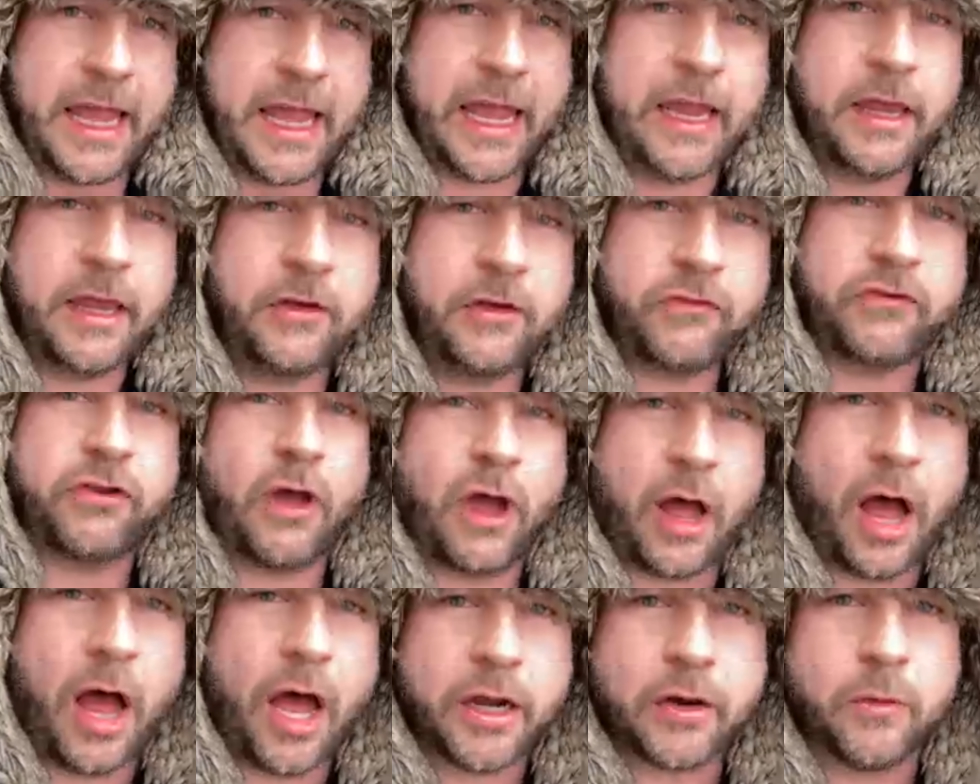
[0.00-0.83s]

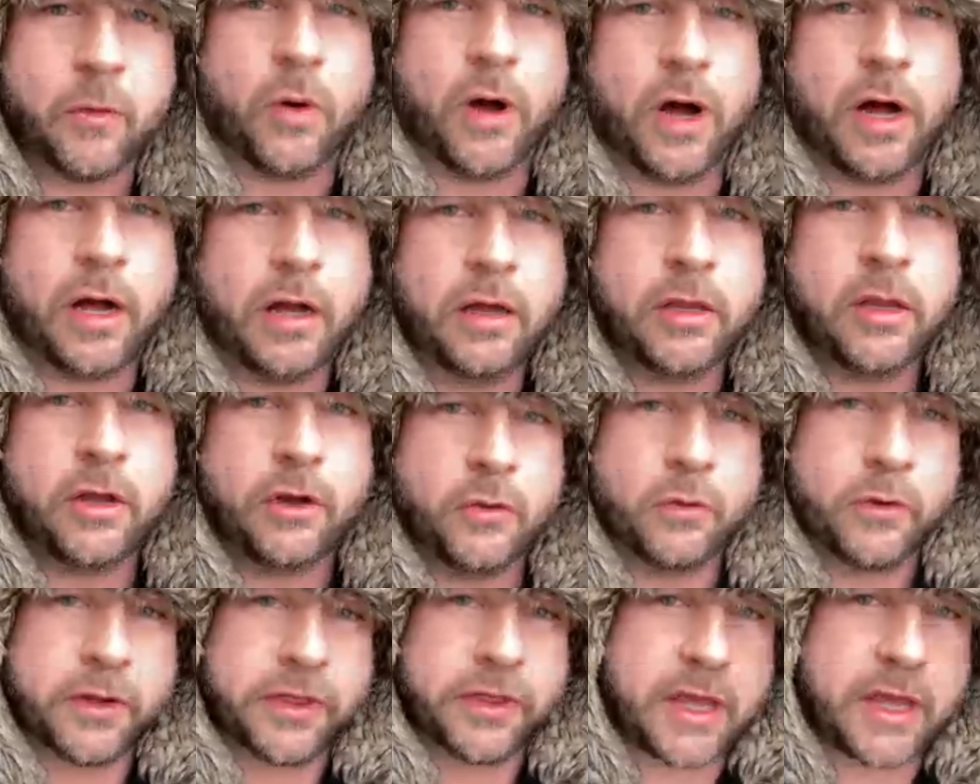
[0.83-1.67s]
into Ottawa
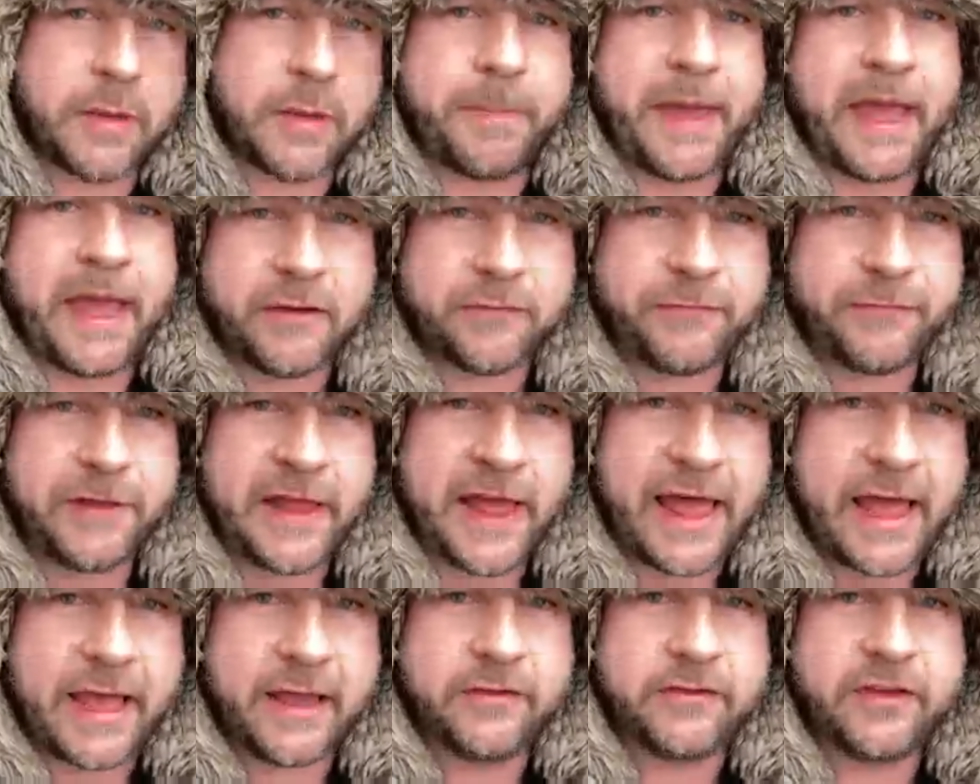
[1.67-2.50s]
with Quebec
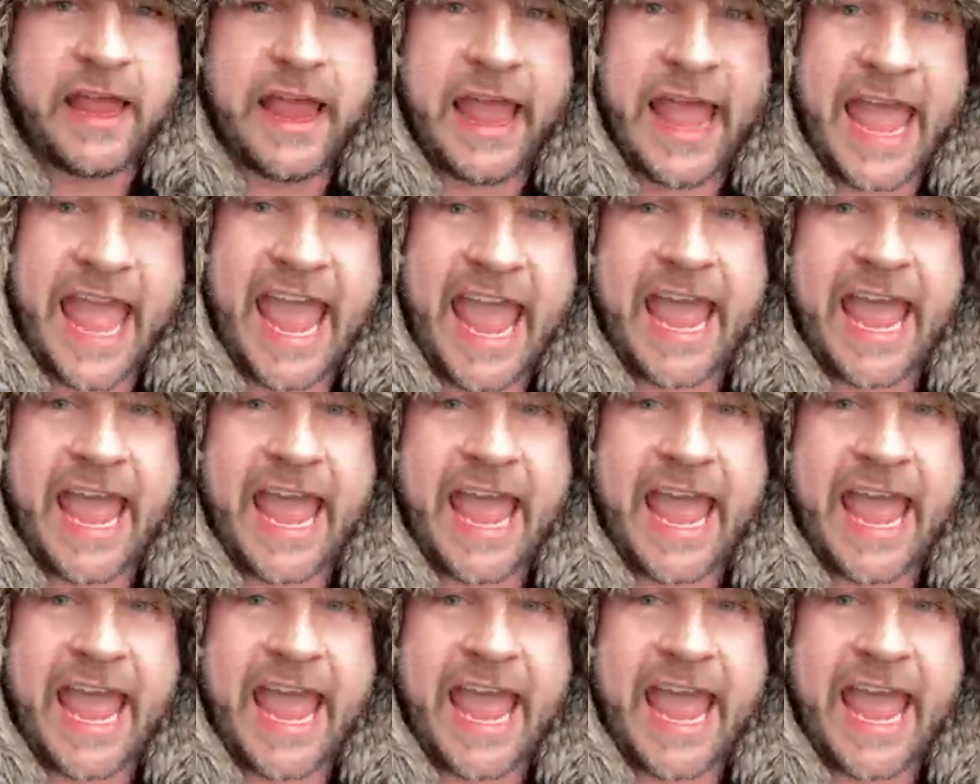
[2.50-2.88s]
flags